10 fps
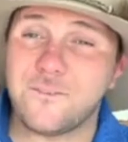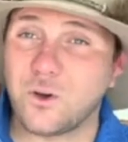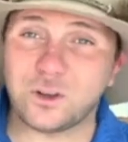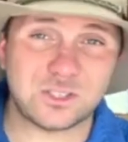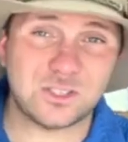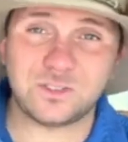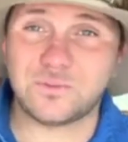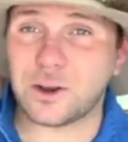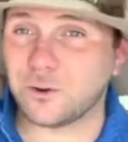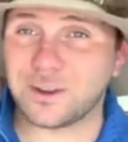foxes,
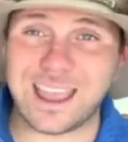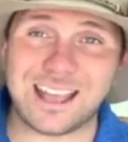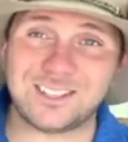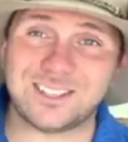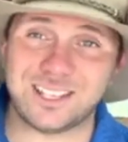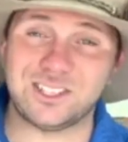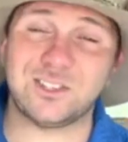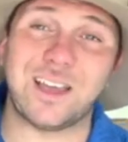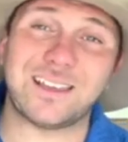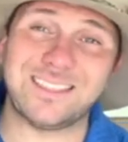feral cats, things
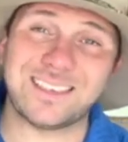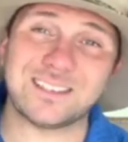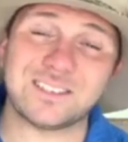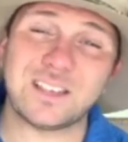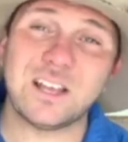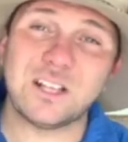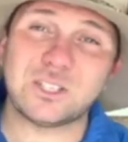like this.